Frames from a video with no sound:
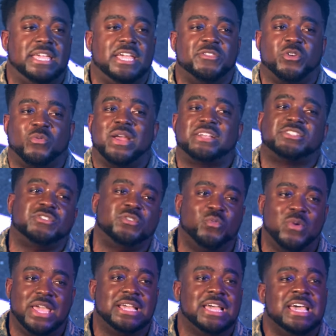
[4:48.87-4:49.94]
be here the rest of the
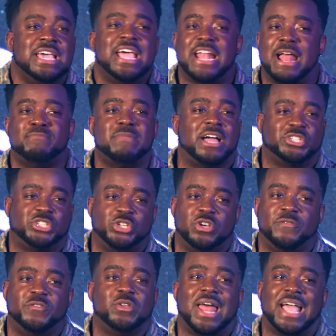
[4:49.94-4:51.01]
week, and I'm not sure
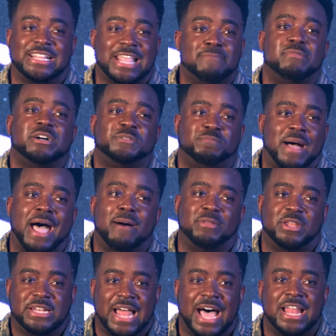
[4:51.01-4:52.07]
if you like that much
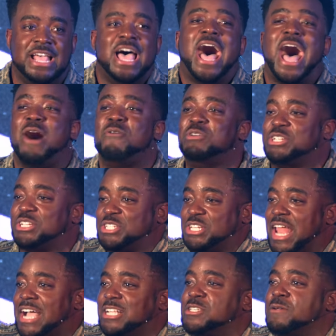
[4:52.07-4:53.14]
Bible or not. I would just
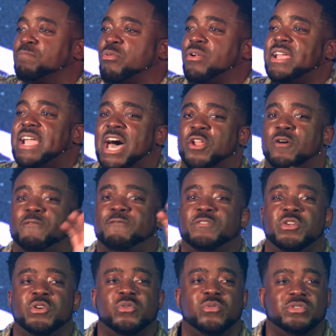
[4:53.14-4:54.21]
like to bring out a
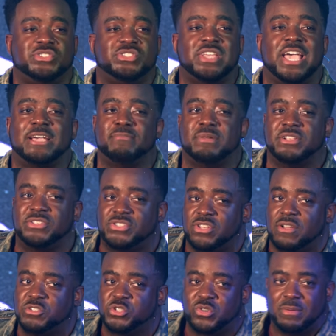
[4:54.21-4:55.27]
few segments
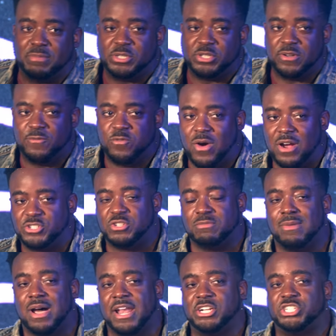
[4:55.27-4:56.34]
of scripture for our
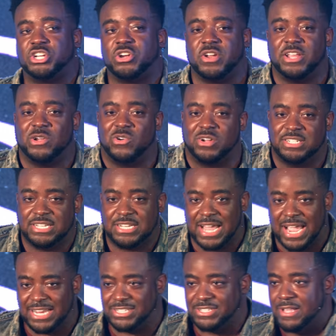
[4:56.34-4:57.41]
sermonic journey on
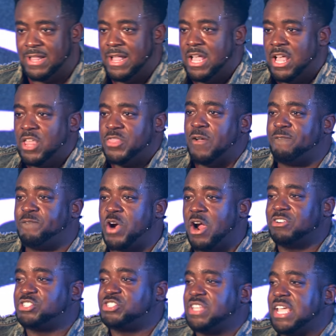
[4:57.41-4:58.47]
tonight. The
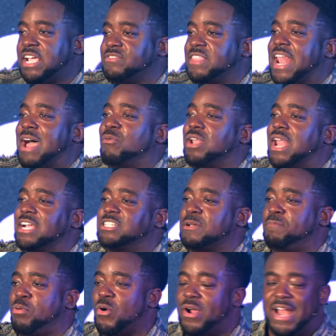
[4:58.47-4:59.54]
first thing that I would like to
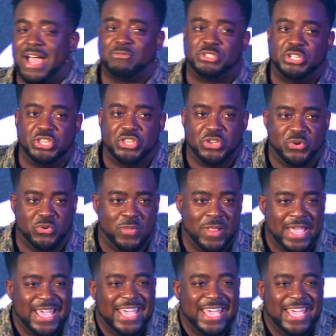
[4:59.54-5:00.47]
point out to you